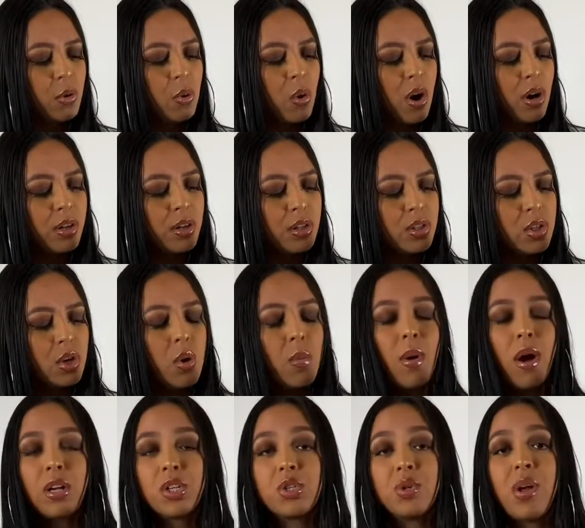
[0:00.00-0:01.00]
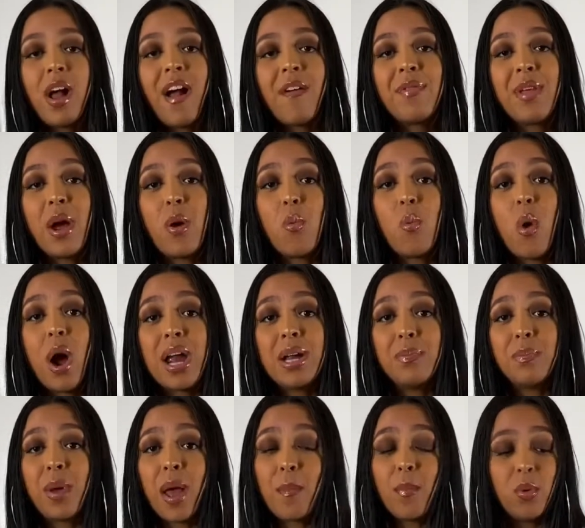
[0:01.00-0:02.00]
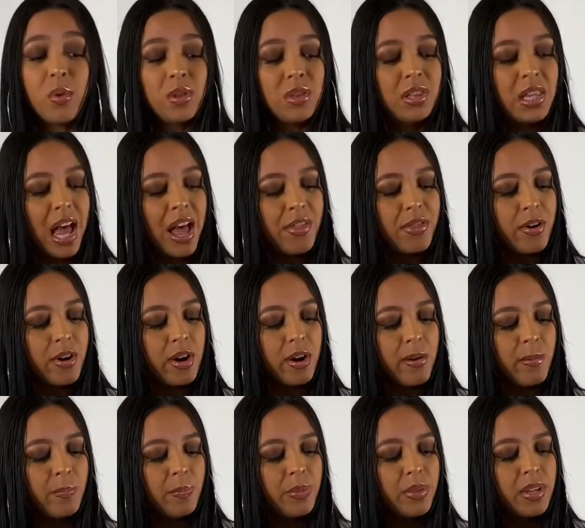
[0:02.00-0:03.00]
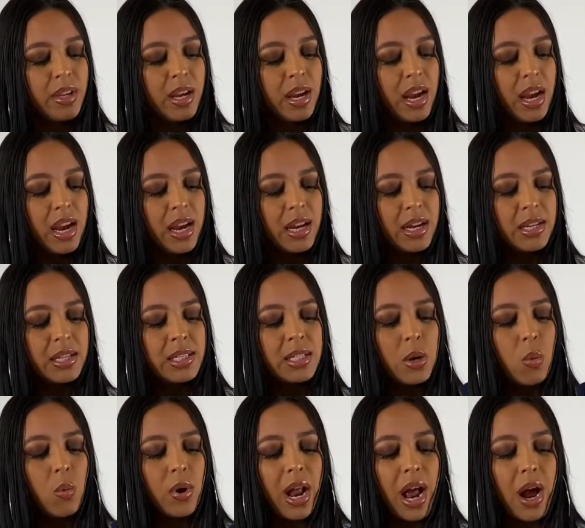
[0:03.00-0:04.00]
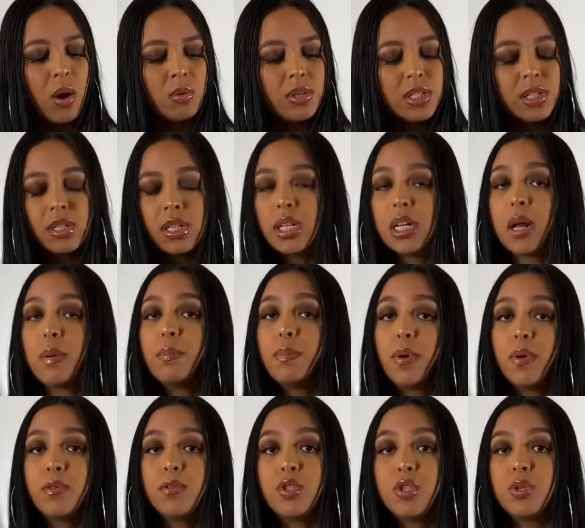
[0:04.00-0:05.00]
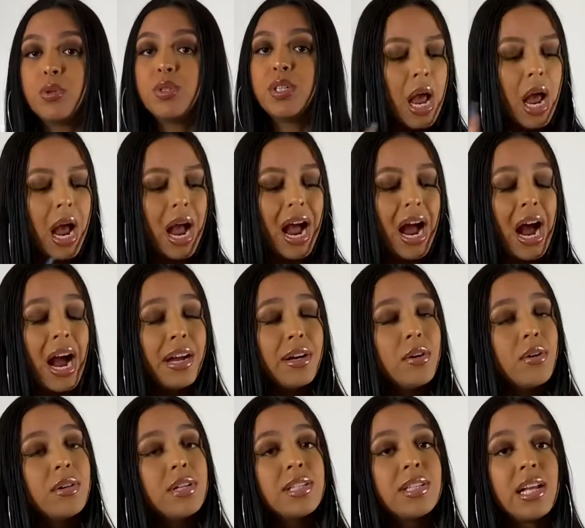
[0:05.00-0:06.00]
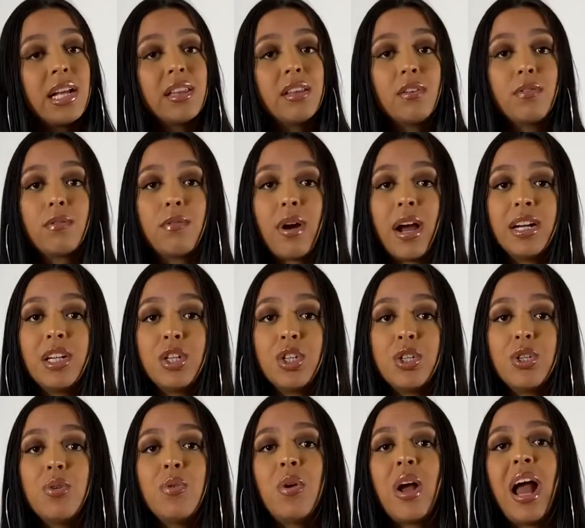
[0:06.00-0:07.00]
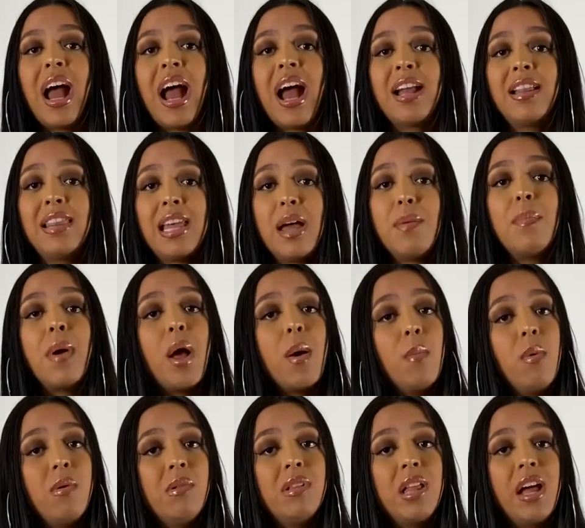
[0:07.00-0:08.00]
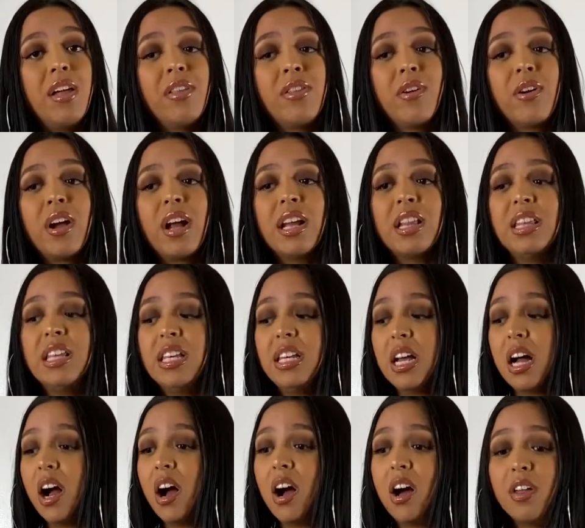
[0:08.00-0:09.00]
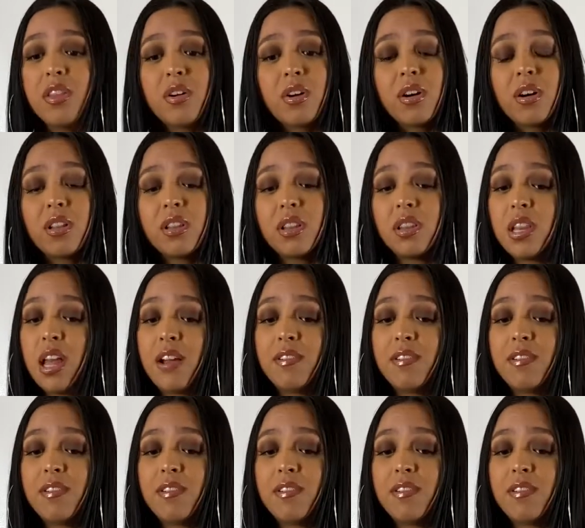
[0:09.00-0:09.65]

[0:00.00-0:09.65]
on your toe box, you have that white pebble leather, and when I was looking at both shoes, I noticed that the right shoe had that pebble leather and the other left